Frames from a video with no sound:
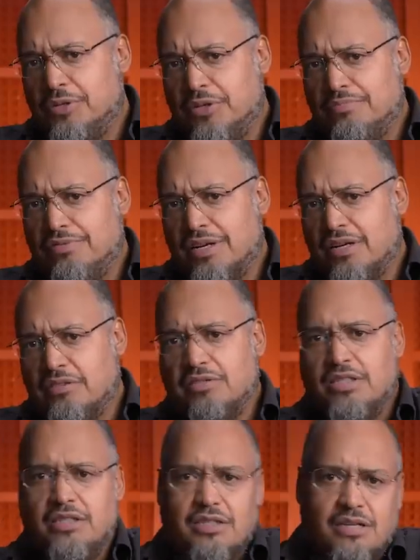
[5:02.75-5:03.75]
your product.
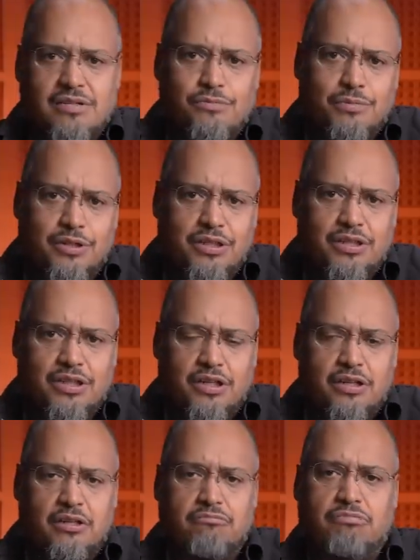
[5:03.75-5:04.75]
It doesn't work.
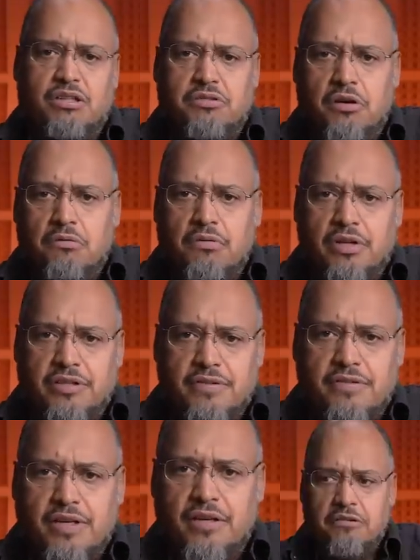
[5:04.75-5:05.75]
They don't want to
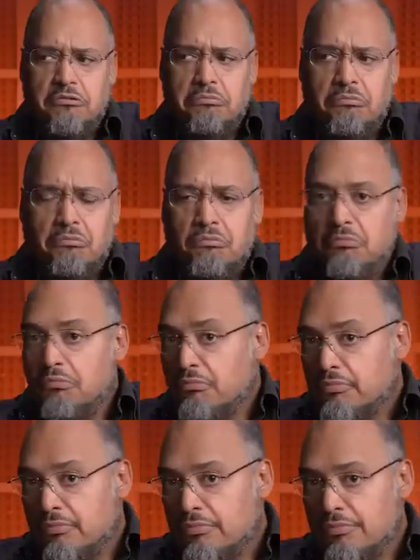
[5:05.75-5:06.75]
use it.
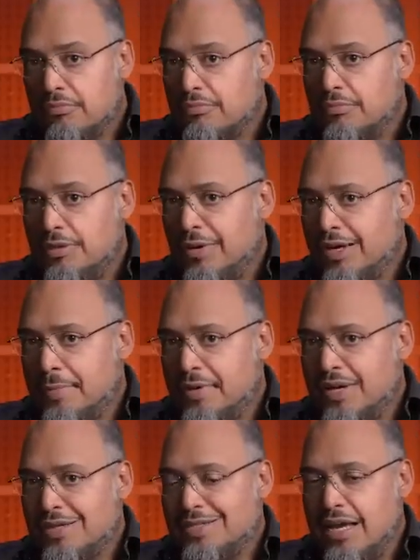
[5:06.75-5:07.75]
You wake up the
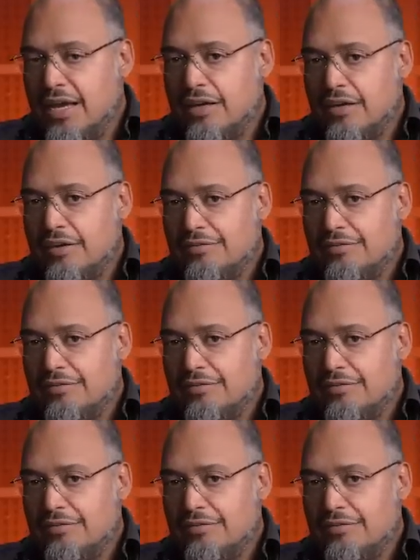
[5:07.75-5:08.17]
next day